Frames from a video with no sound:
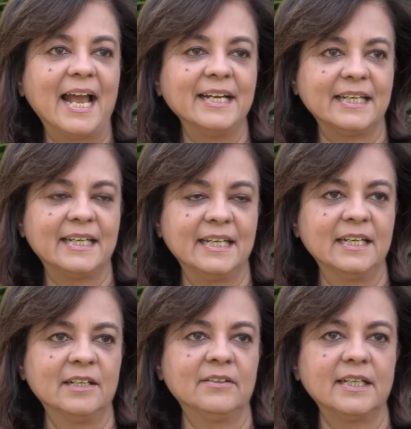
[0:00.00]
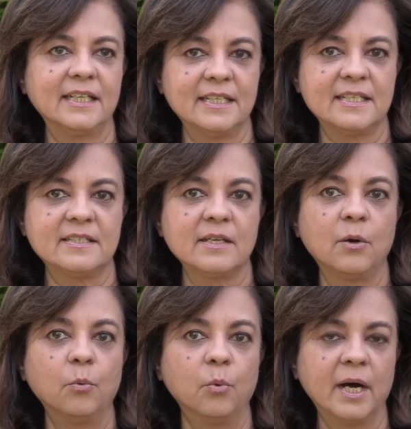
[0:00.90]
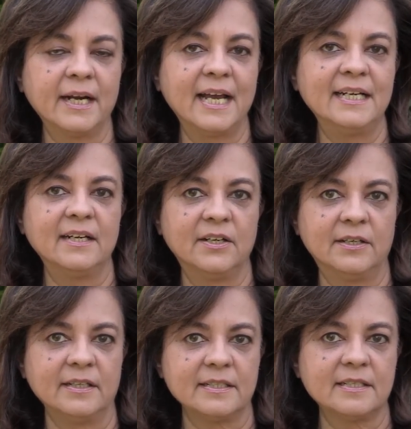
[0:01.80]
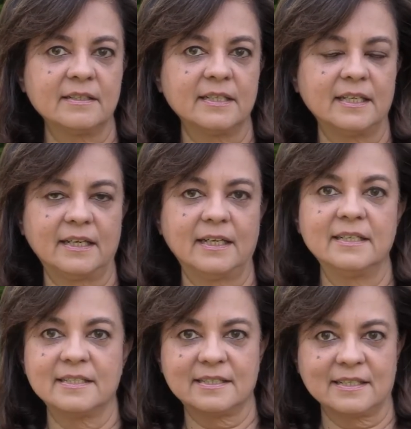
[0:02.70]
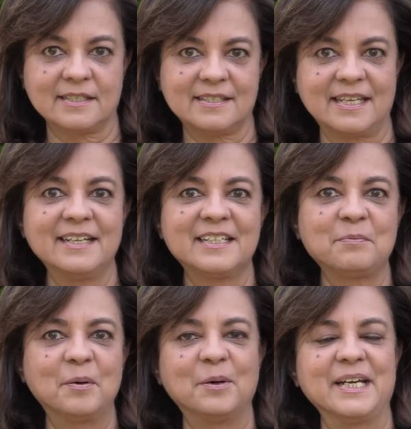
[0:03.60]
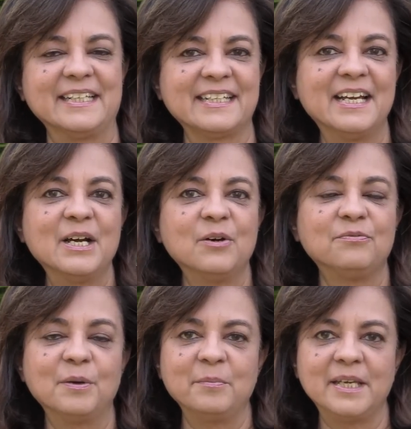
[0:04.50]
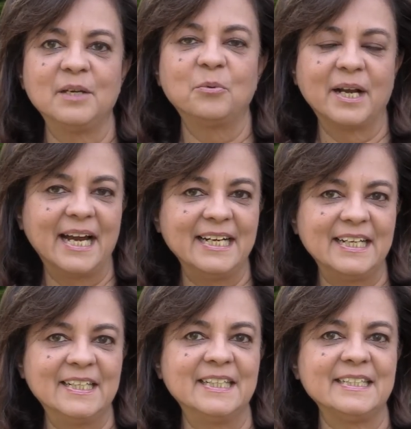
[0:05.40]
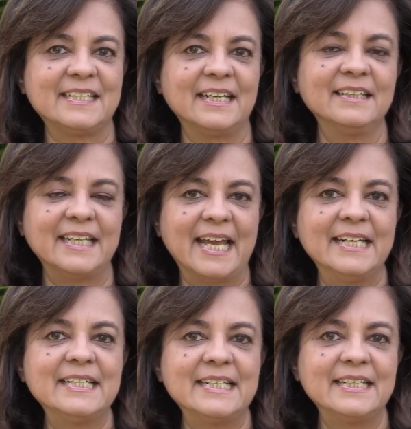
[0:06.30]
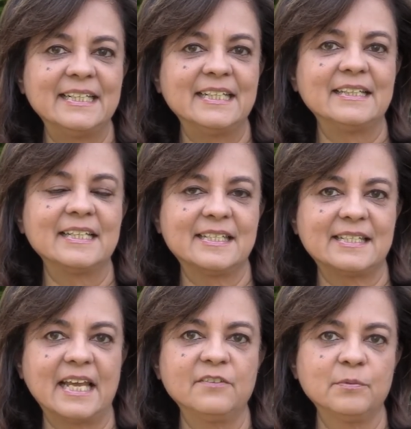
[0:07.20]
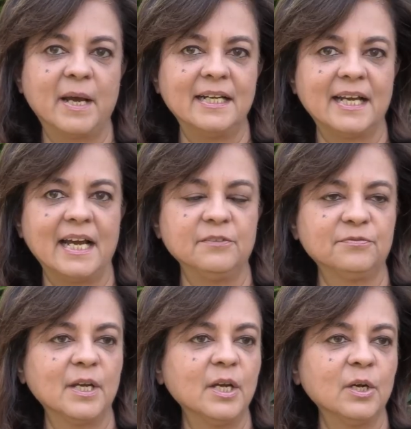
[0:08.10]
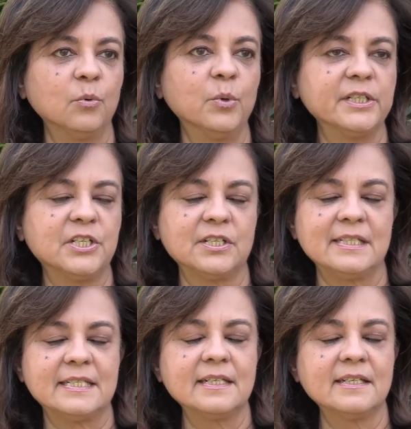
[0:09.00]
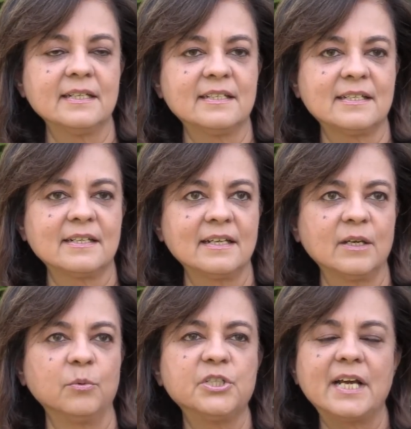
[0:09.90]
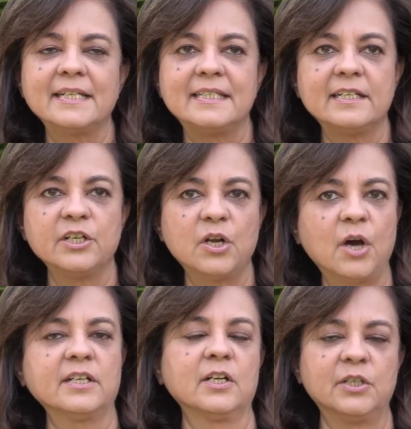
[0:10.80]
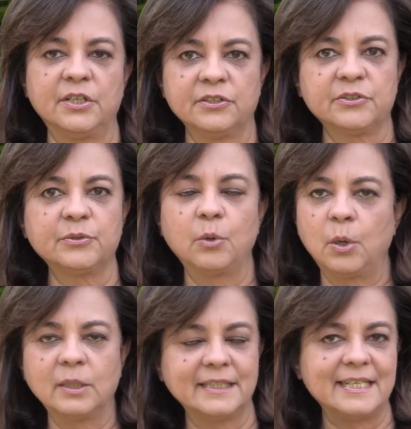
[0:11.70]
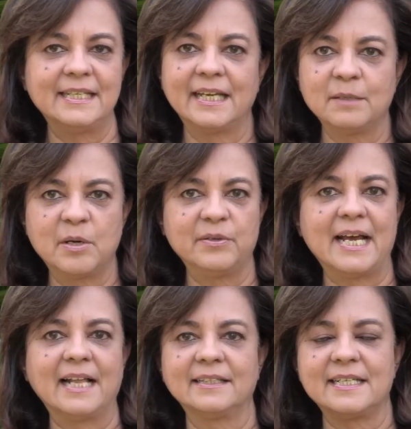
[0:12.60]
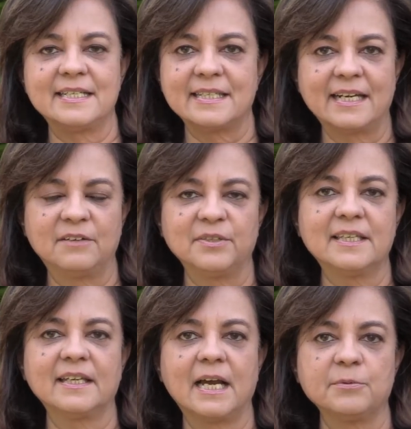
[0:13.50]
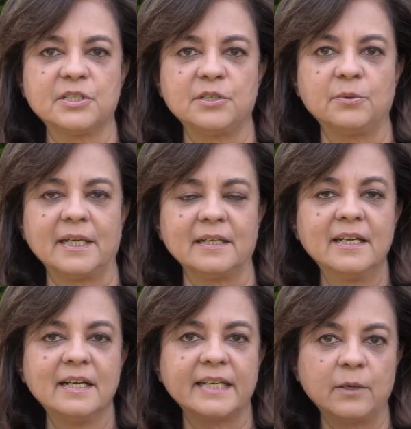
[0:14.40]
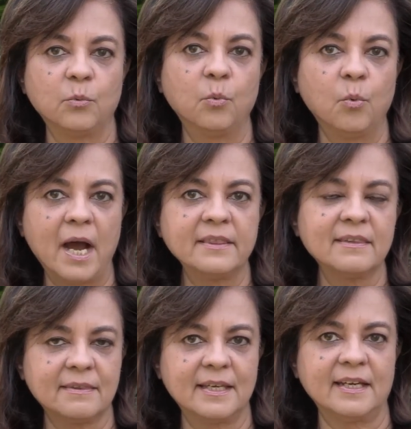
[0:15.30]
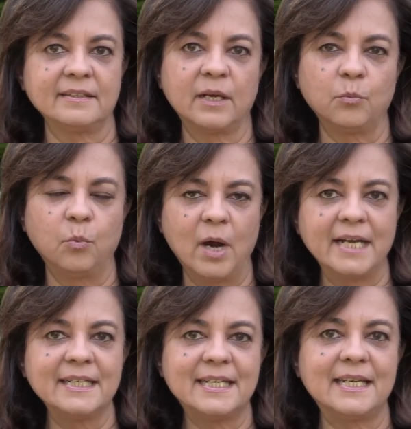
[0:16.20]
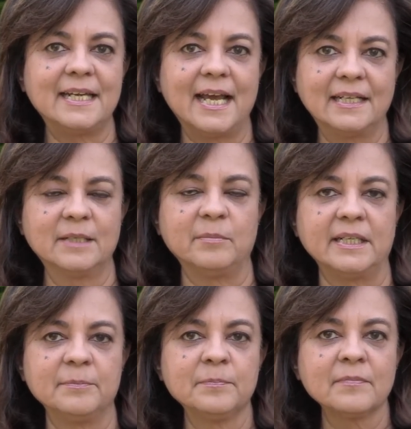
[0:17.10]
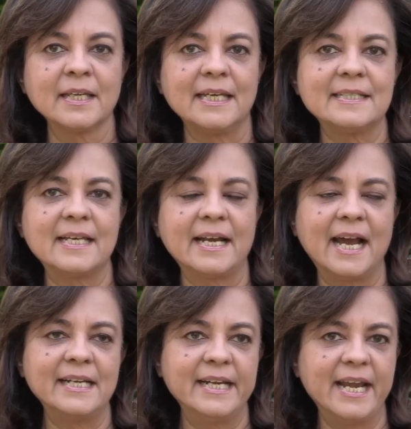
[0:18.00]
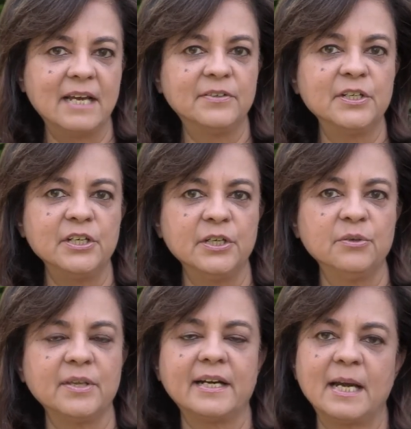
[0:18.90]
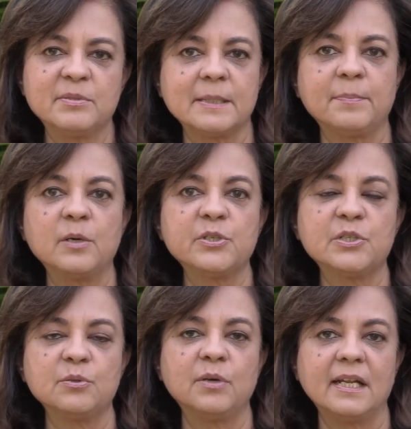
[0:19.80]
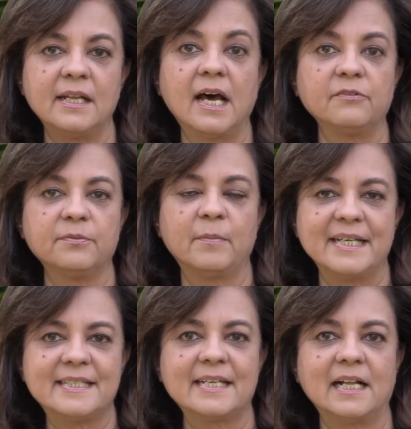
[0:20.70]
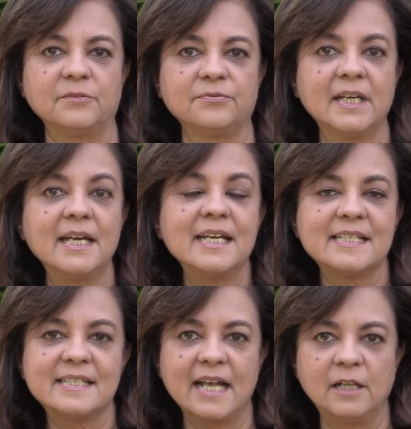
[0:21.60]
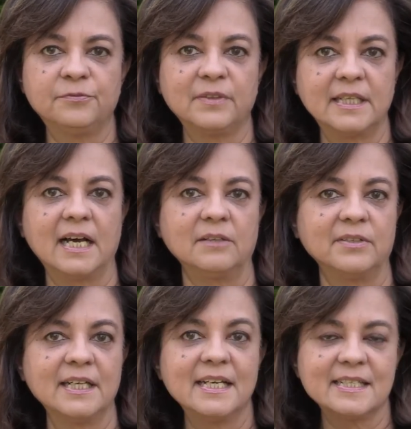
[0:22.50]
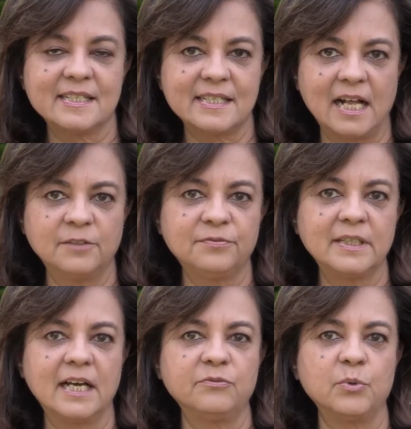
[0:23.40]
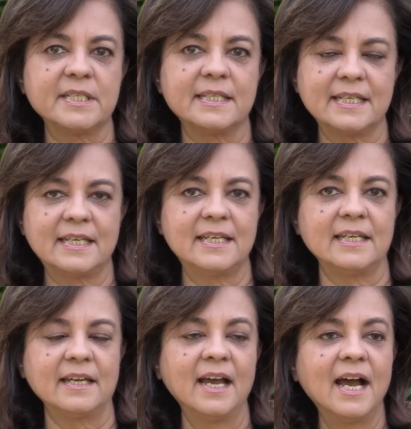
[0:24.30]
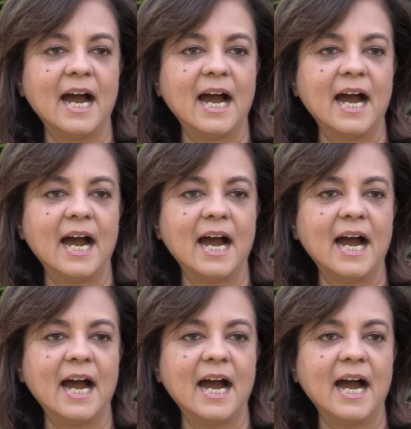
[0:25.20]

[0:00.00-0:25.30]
And here is what I learned in a succinct point for me what I learned in the NDE that saved my life, which didn't which I did not learn through all the healing modalities and everything I was doing. That one thing, that one key element is that I never knew that I'm supposed to love myself. Self love. Self love was the key.